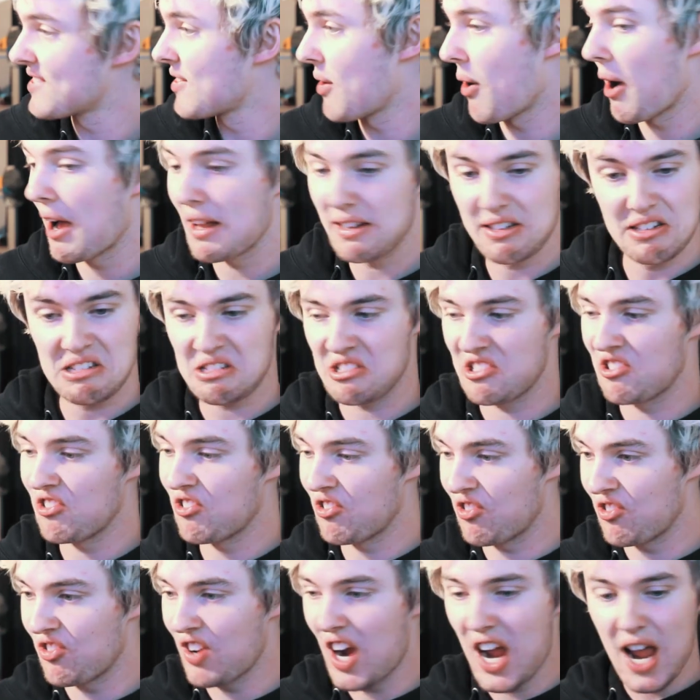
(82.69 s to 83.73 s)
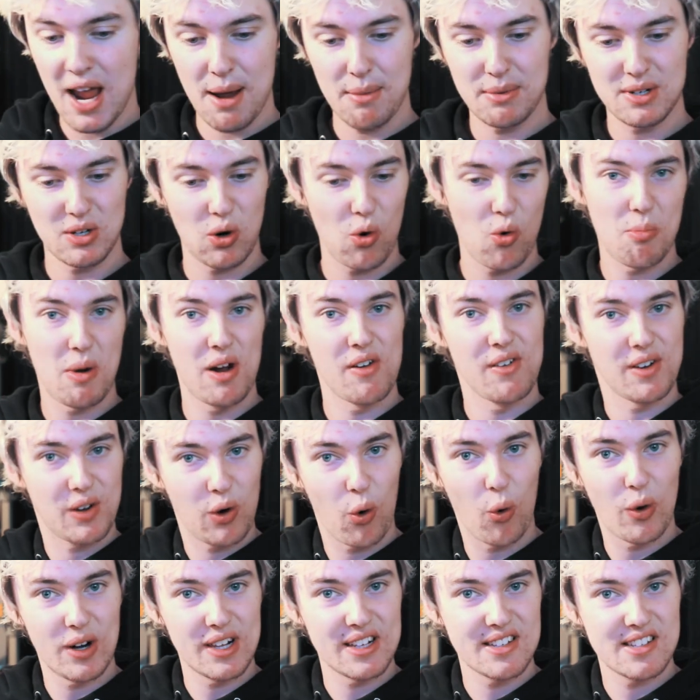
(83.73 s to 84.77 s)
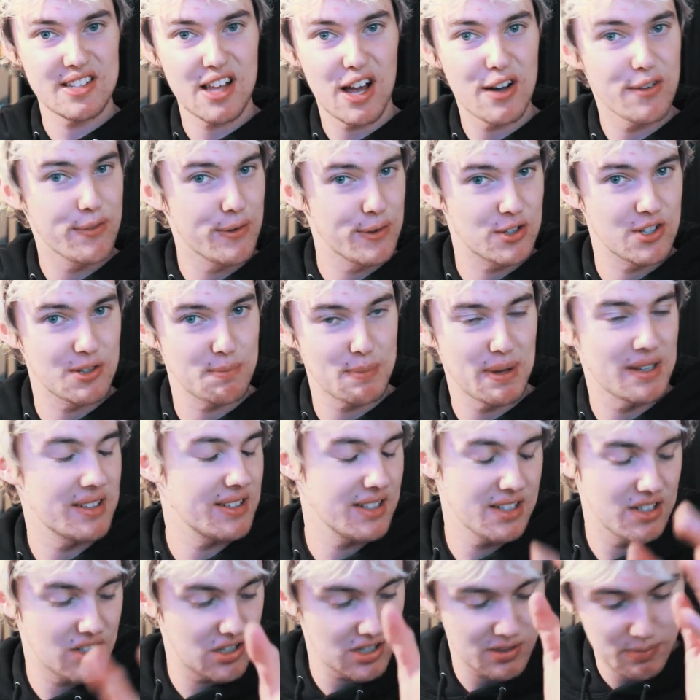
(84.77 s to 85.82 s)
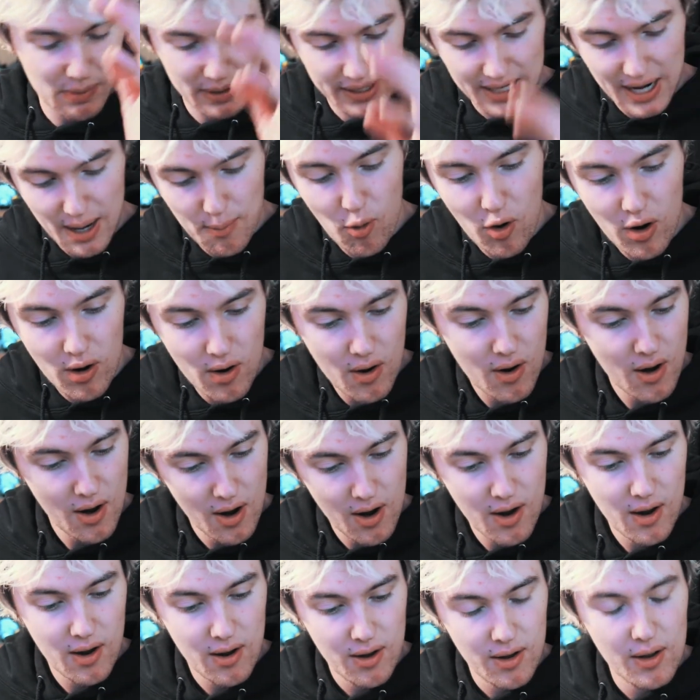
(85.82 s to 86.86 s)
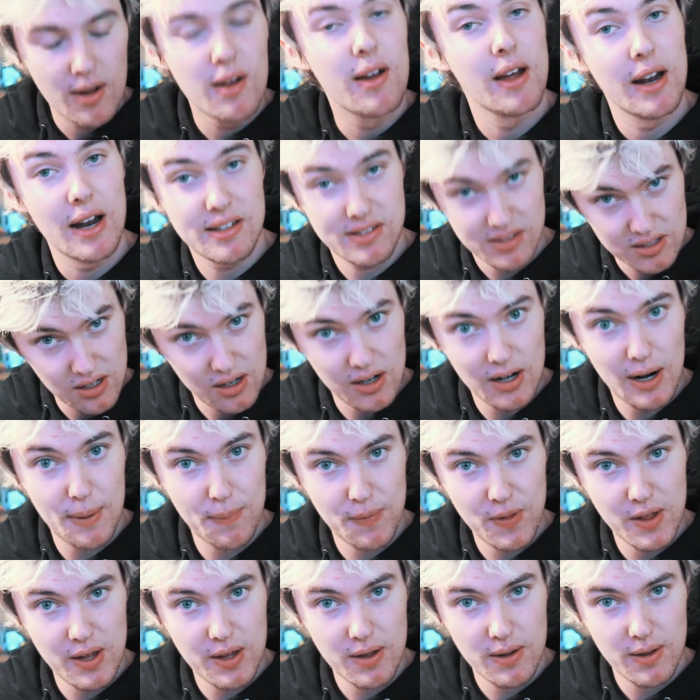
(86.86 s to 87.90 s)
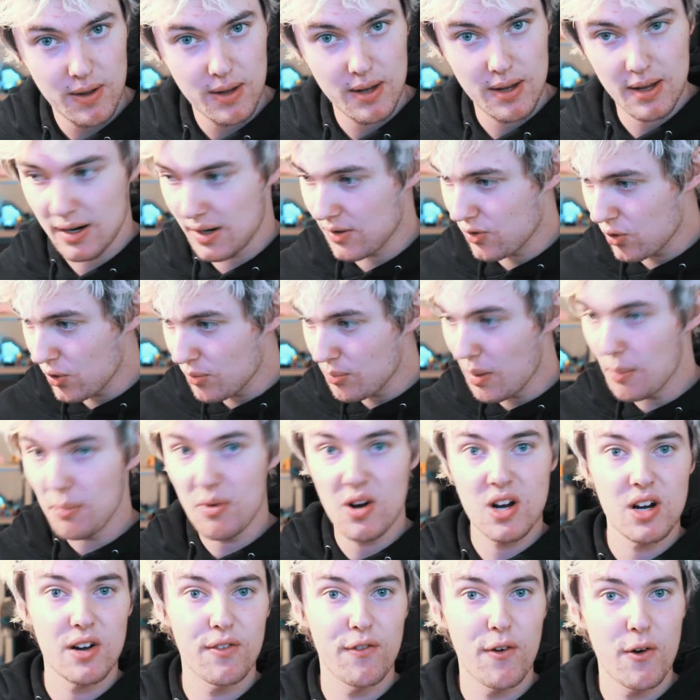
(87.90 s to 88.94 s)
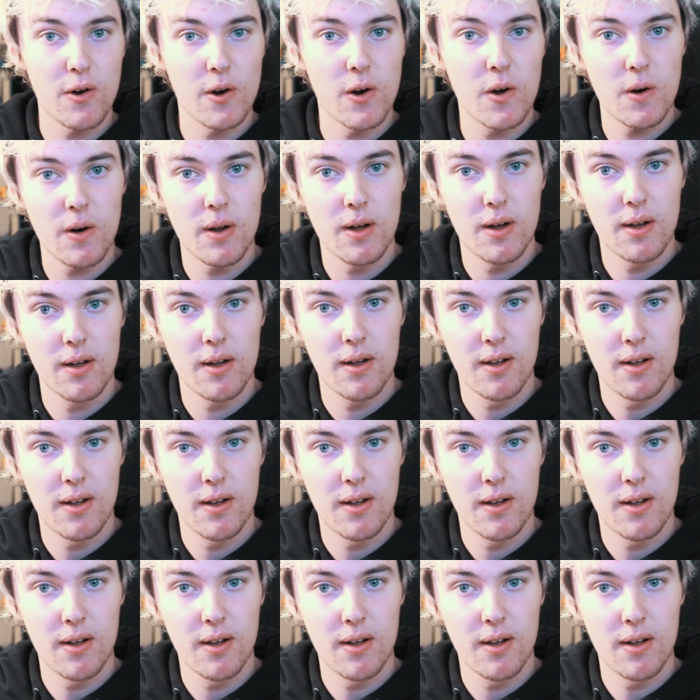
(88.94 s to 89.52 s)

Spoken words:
So I just grabbed all my recording stuff, which is basically just my camera. And I set it up there, and I turned my microphone on.